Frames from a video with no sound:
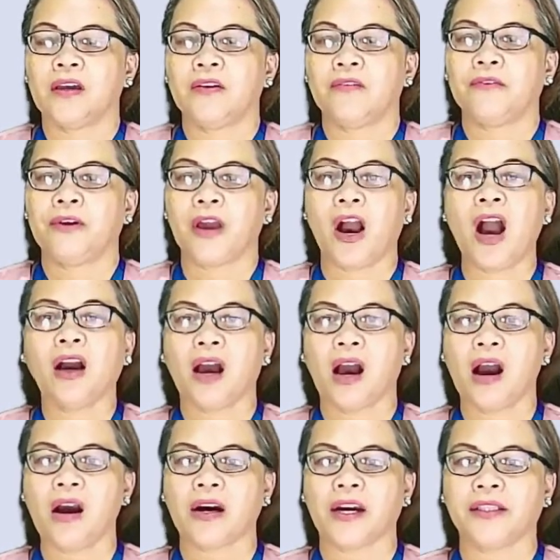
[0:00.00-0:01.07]
React
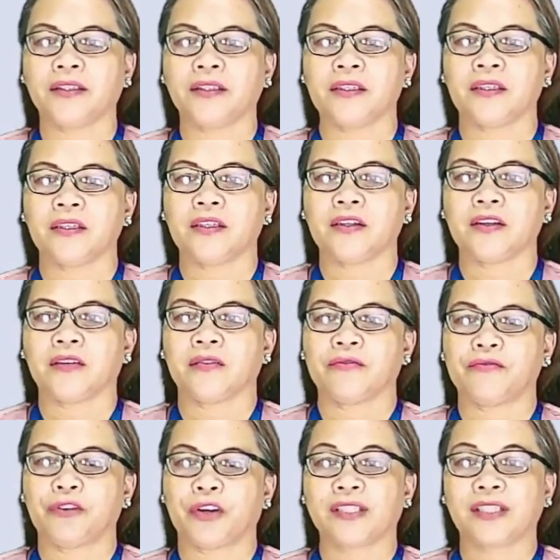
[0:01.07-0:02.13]
hard
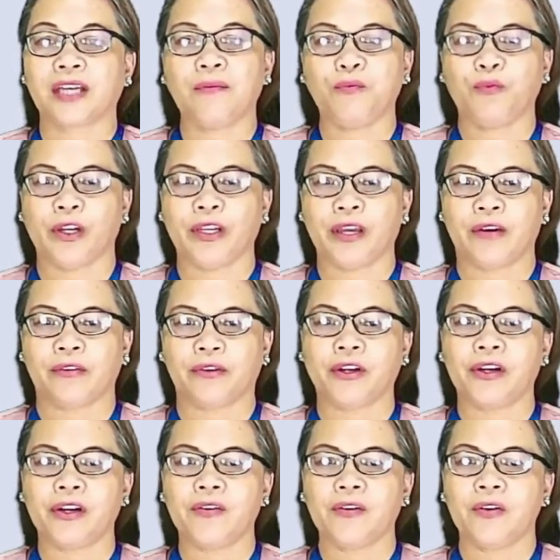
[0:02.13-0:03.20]
for a type 1
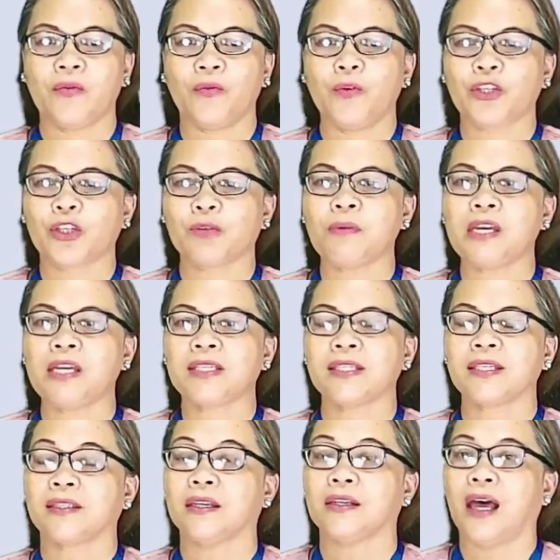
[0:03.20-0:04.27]
error, which means
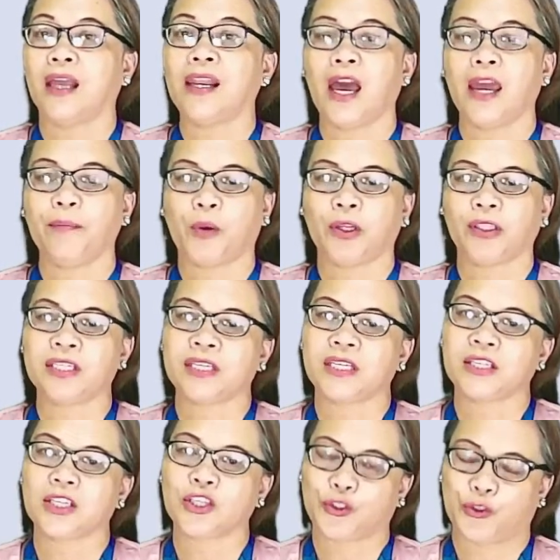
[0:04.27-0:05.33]
that the null
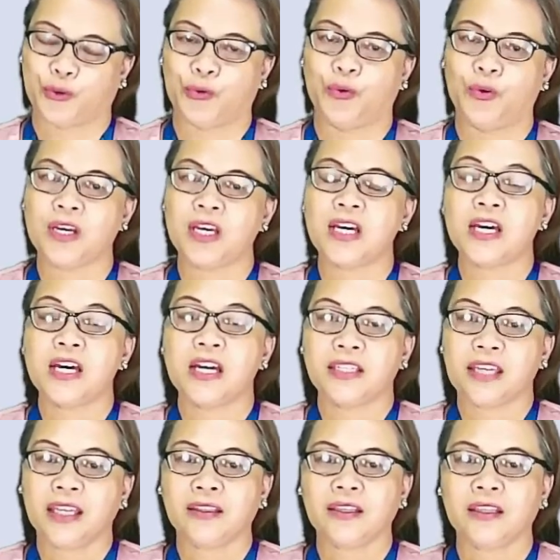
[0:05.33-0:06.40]
hypothesis is true,
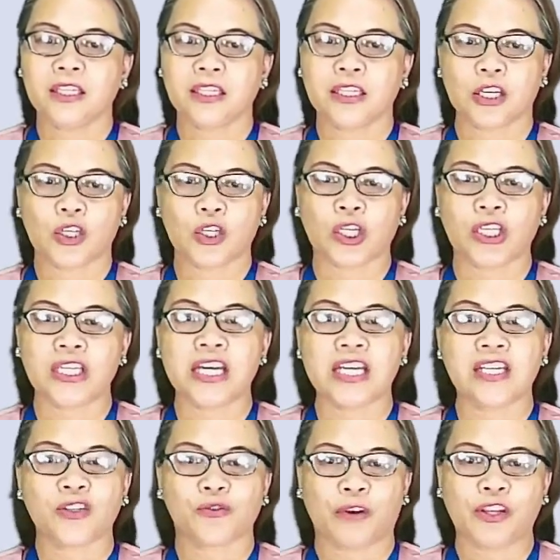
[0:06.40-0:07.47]
yet the decision
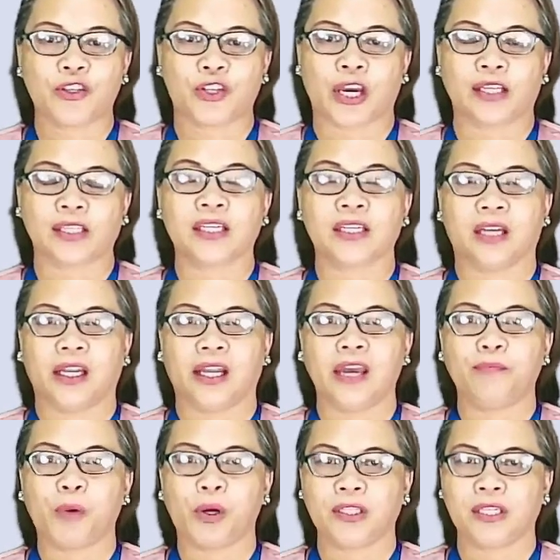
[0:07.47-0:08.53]
is reject the null
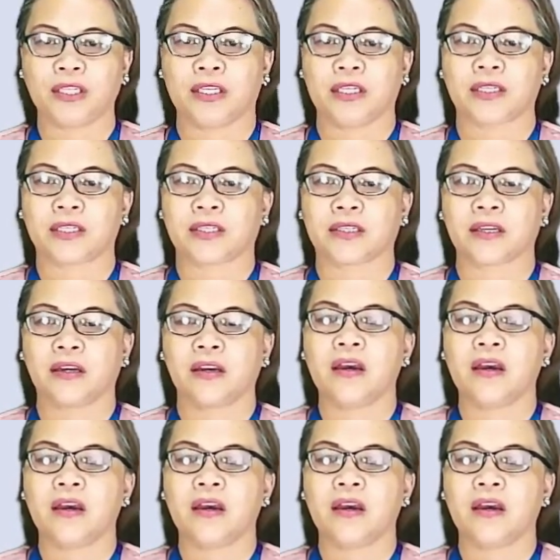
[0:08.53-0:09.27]
hypothesis.